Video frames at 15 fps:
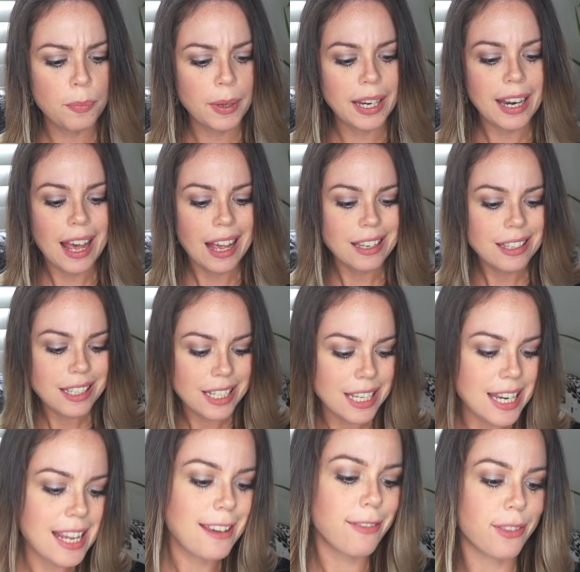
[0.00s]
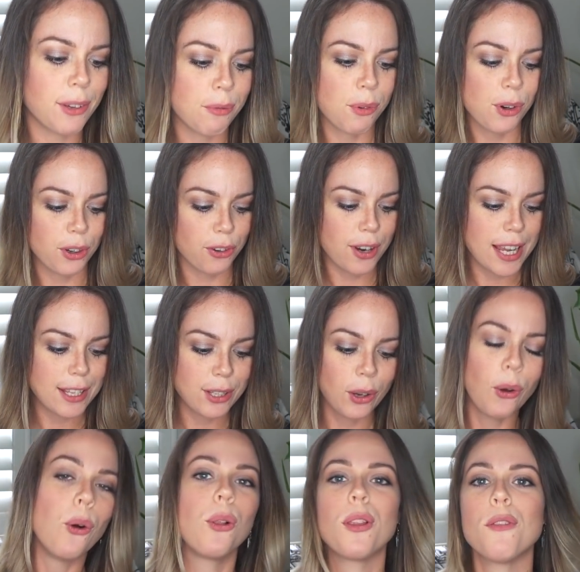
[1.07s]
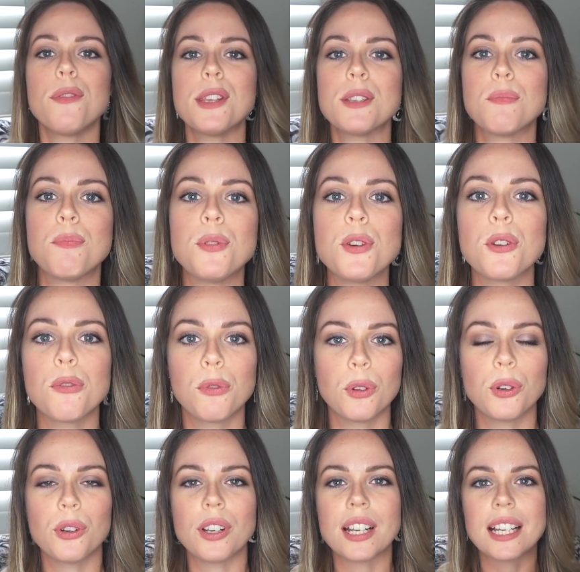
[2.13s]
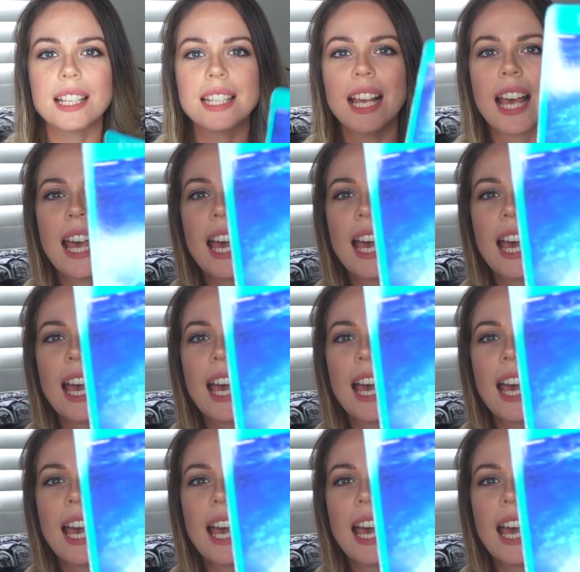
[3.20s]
but underneath the water is all of this beautiful goodness.